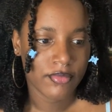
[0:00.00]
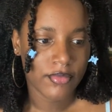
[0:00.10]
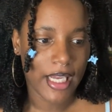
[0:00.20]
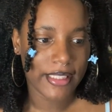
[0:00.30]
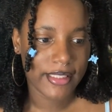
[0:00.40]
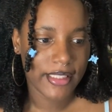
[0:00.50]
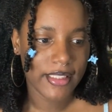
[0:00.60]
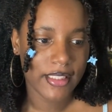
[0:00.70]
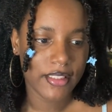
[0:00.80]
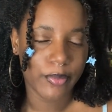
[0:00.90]
I think
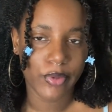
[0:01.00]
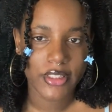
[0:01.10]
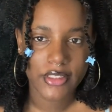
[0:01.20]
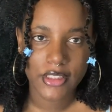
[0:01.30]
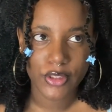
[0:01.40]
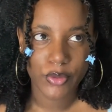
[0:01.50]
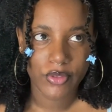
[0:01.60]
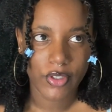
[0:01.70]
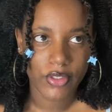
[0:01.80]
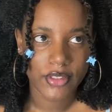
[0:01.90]
in the Bridgerton
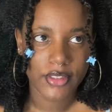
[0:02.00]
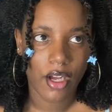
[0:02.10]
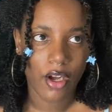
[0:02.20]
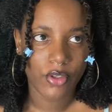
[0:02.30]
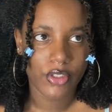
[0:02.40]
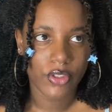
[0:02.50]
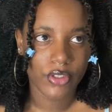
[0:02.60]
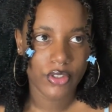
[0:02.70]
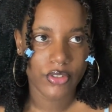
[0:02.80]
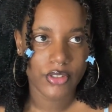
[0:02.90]
universe, all the
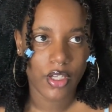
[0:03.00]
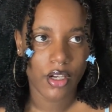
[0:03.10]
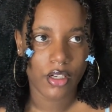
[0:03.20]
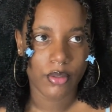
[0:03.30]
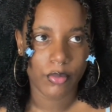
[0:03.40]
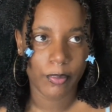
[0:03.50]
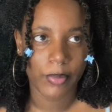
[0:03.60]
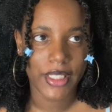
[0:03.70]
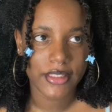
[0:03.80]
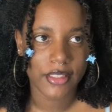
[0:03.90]
girls are
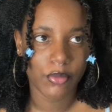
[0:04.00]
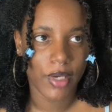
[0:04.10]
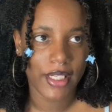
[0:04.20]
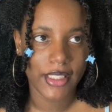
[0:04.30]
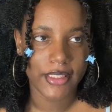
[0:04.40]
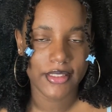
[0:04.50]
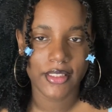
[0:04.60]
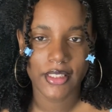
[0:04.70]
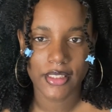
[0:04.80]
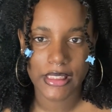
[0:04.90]
basically raised to
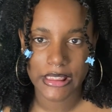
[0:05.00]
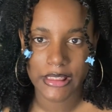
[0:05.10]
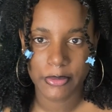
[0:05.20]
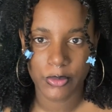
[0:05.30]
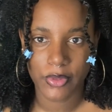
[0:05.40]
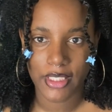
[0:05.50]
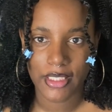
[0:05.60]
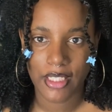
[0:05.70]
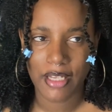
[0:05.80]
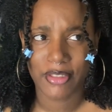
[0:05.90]
get husbands. When I,
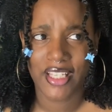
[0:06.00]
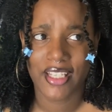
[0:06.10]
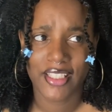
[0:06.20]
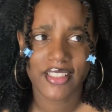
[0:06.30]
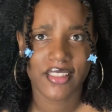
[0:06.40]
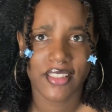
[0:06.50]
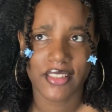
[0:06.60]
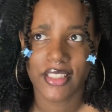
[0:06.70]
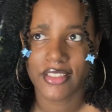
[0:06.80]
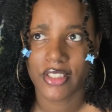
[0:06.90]
I, li I like to think that
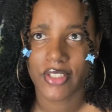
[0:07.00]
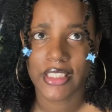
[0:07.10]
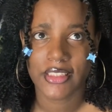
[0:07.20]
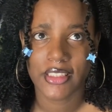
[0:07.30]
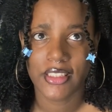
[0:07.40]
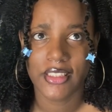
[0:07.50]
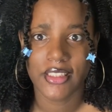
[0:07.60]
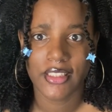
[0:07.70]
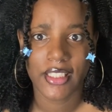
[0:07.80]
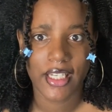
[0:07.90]
they turn 18, then
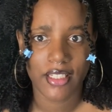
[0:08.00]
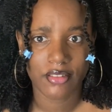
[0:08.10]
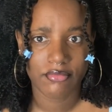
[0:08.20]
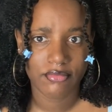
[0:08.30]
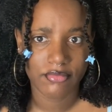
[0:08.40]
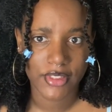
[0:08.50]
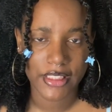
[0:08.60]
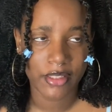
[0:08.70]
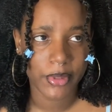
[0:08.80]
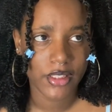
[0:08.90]
they gotta get
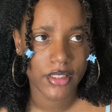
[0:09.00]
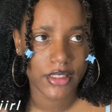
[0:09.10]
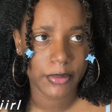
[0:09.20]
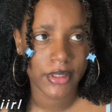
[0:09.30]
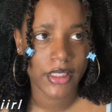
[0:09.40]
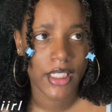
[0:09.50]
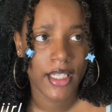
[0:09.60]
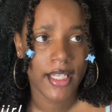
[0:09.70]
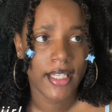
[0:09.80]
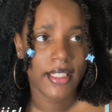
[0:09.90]
them a husband.
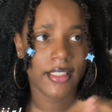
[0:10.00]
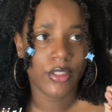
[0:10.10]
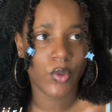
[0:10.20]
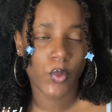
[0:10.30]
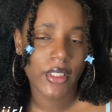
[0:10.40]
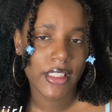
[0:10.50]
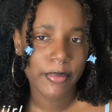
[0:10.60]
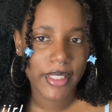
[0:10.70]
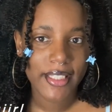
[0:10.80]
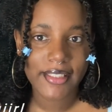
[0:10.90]
The queen
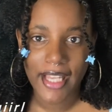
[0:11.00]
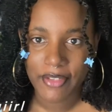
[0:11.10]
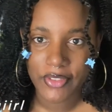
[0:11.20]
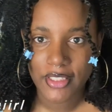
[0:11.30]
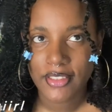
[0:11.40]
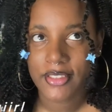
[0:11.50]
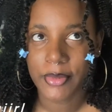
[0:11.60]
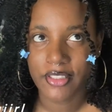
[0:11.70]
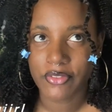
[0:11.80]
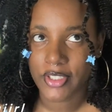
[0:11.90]
picked Daphne to be
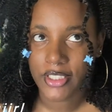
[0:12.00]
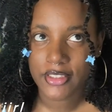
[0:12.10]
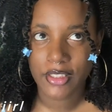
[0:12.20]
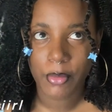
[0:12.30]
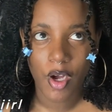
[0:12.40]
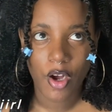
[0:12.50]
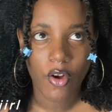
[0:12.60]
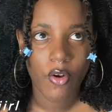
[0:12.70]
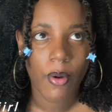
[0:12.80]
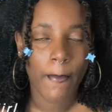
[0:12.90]
the fairest of them all,
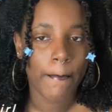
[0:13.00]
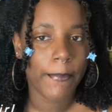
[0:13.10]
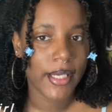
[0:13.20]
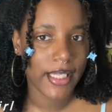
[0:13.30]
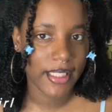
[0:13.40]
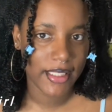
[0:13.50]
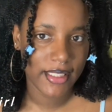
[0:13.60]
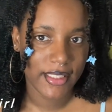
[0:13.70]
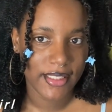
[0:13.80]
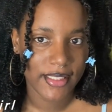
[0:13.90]
but
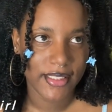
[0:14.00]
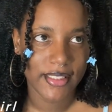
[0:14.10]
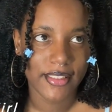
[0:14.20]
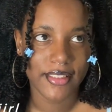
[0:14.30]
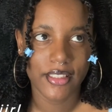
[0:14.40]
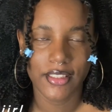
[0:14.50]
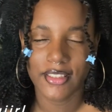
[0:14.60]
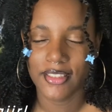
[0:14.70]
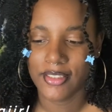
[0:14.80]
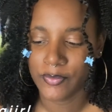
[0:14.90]
um. Uh,